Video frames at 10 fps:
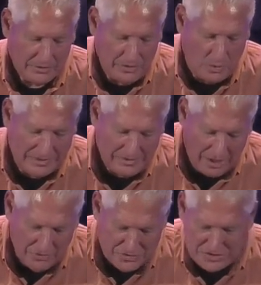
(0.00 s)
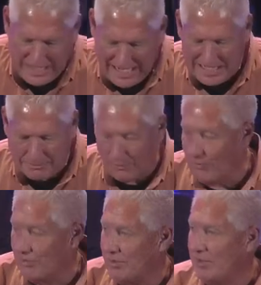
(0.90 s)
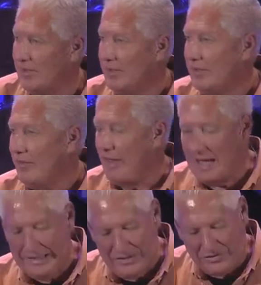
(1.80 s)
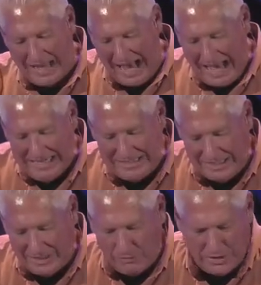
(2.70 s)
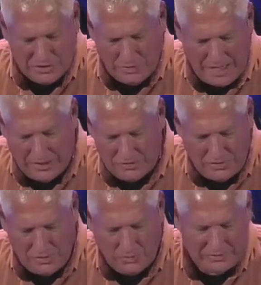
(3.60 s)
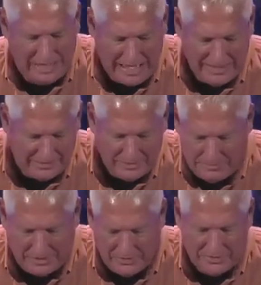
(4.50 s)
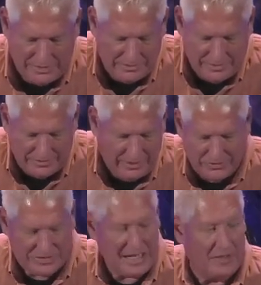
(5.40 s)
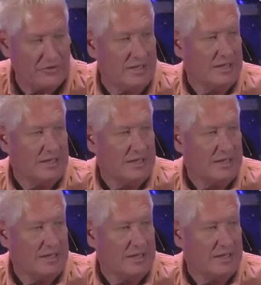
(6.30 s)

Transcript: So it's understandable that in this oddity of what it's trying to do, it's, it, it makes it, it understands